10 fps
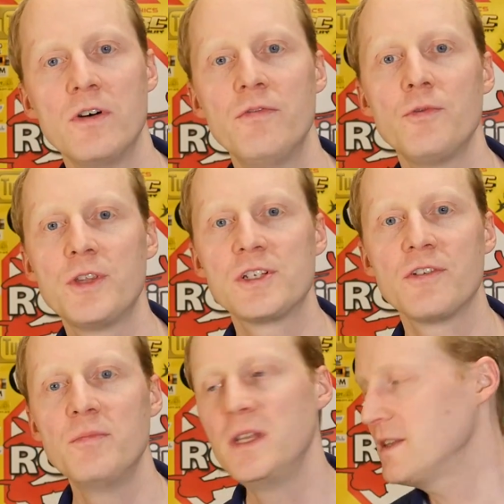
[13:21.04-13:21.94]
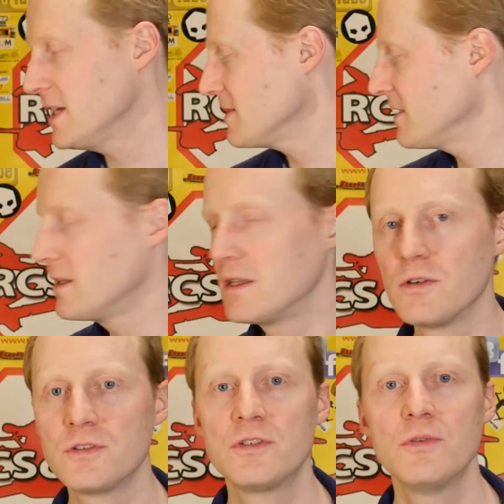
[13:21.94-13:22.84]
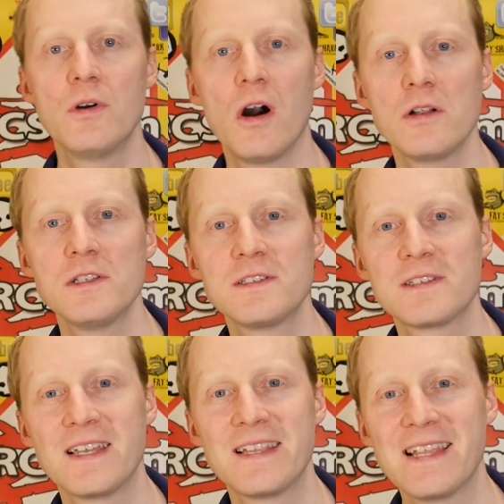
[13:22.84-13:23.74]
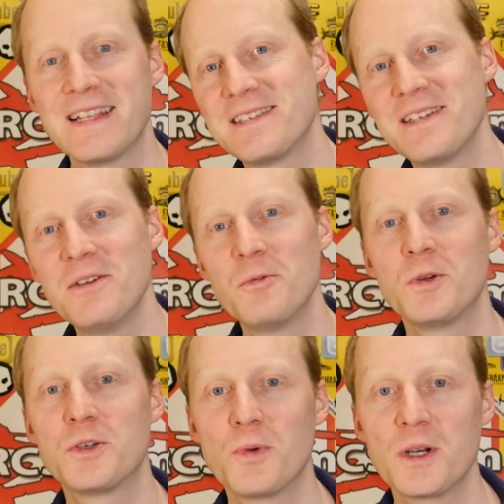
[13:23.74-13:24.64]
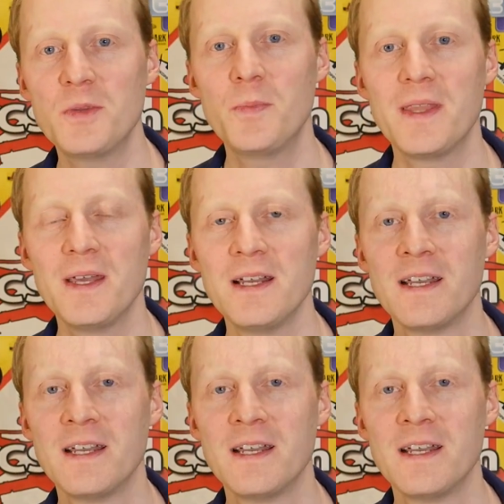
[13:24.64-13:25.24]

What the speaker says: footage of me testing those 2 goggles, and let's see which worked better.